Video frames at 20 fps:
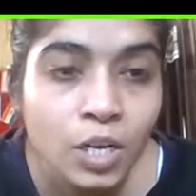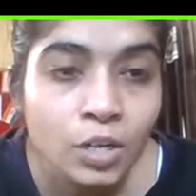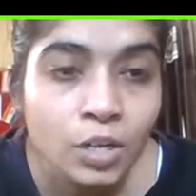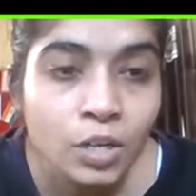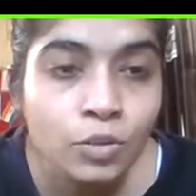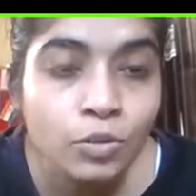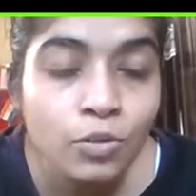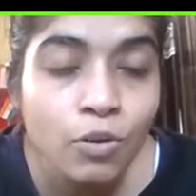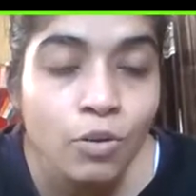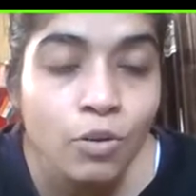
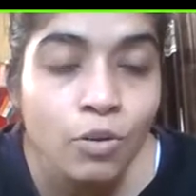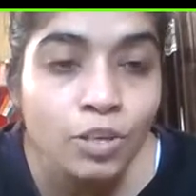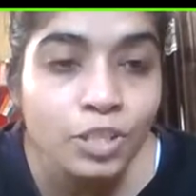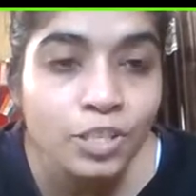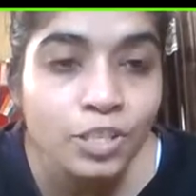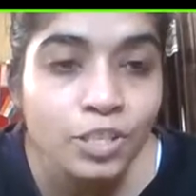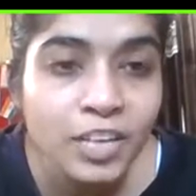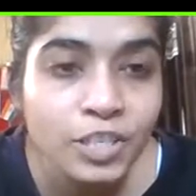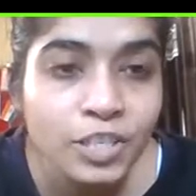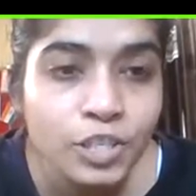Do not
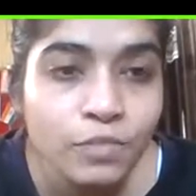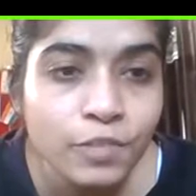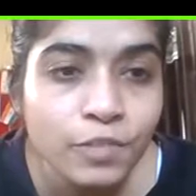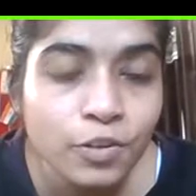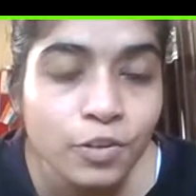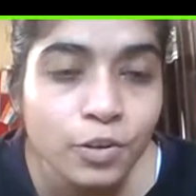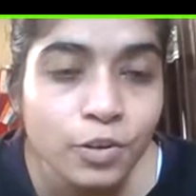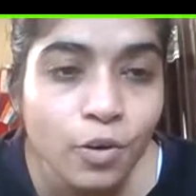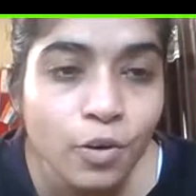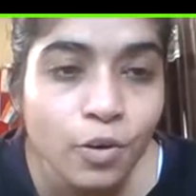crunch with
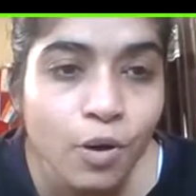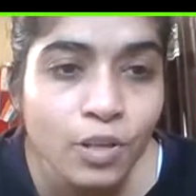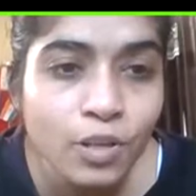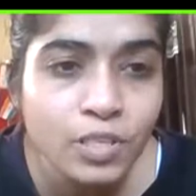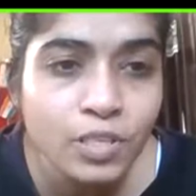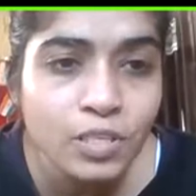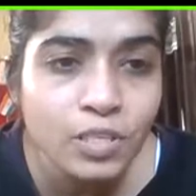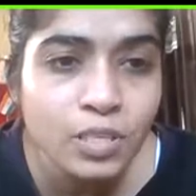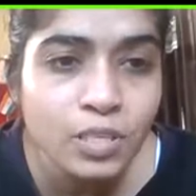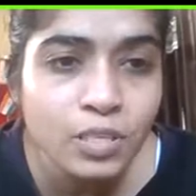your
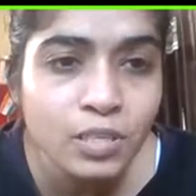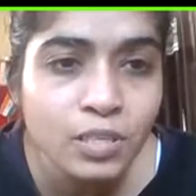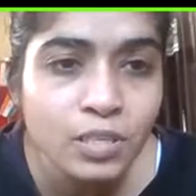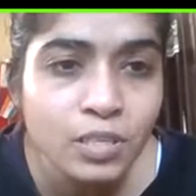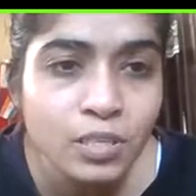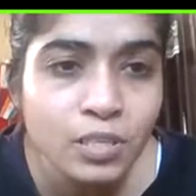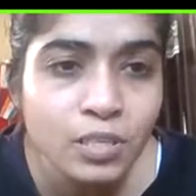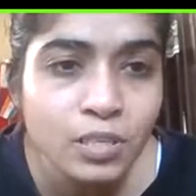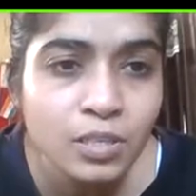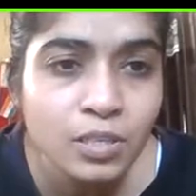toes.
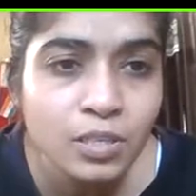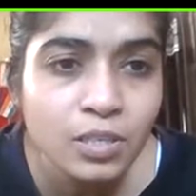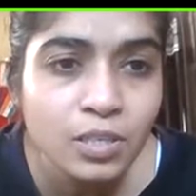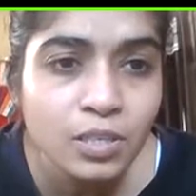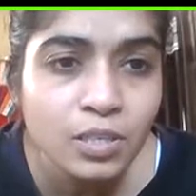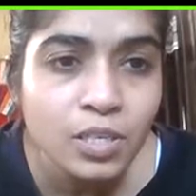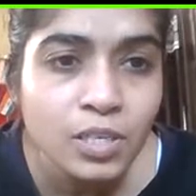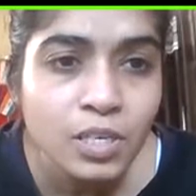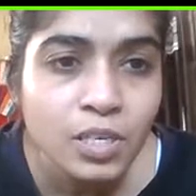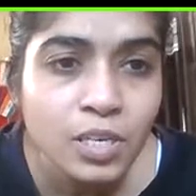
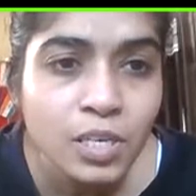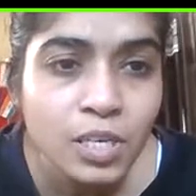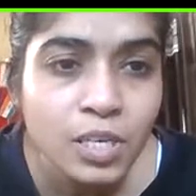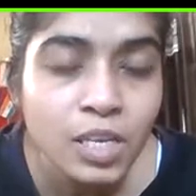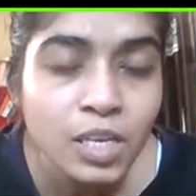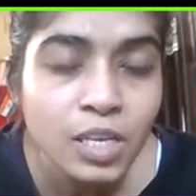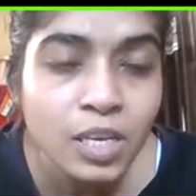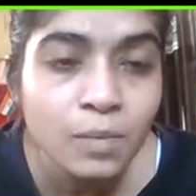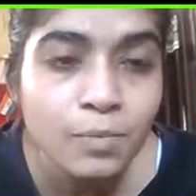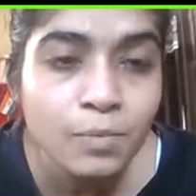
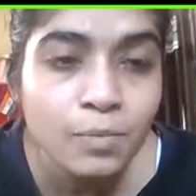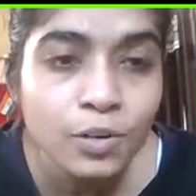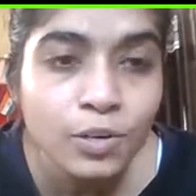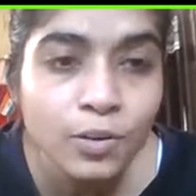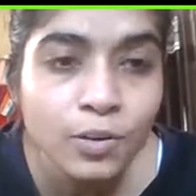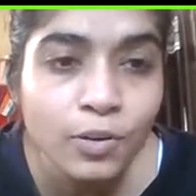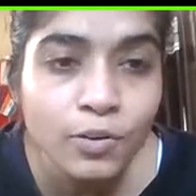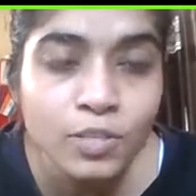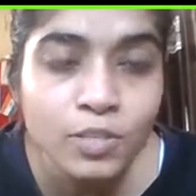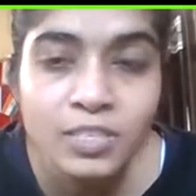Keep your
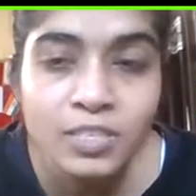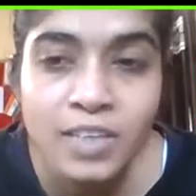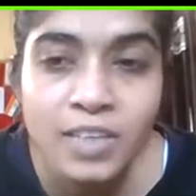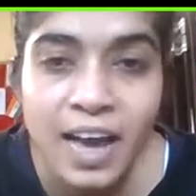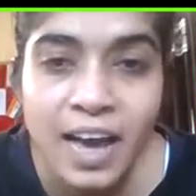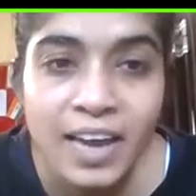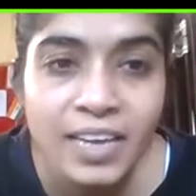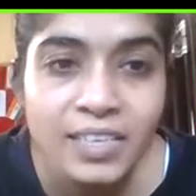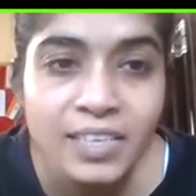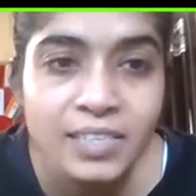toes
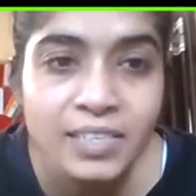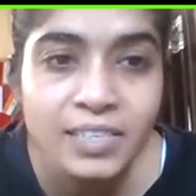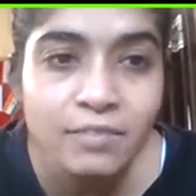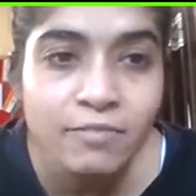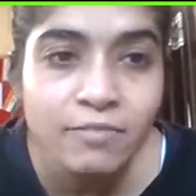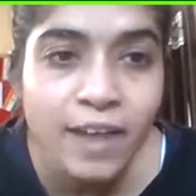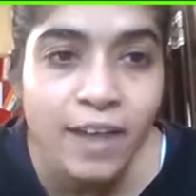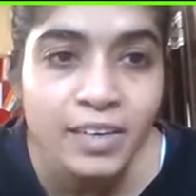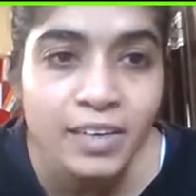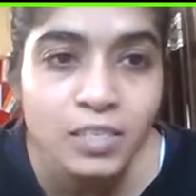nice
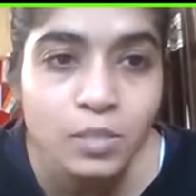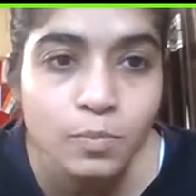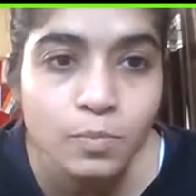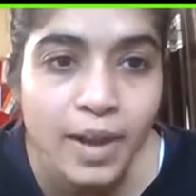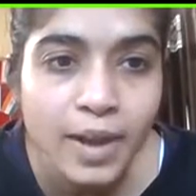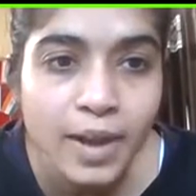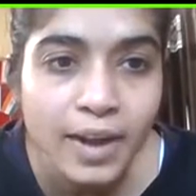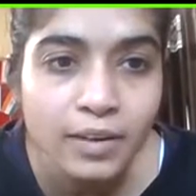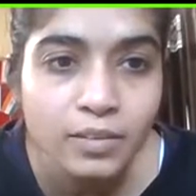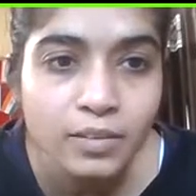and
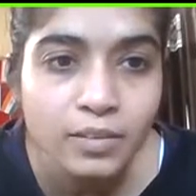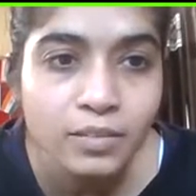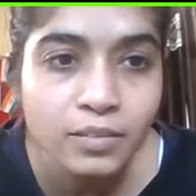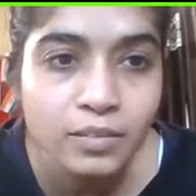widespread.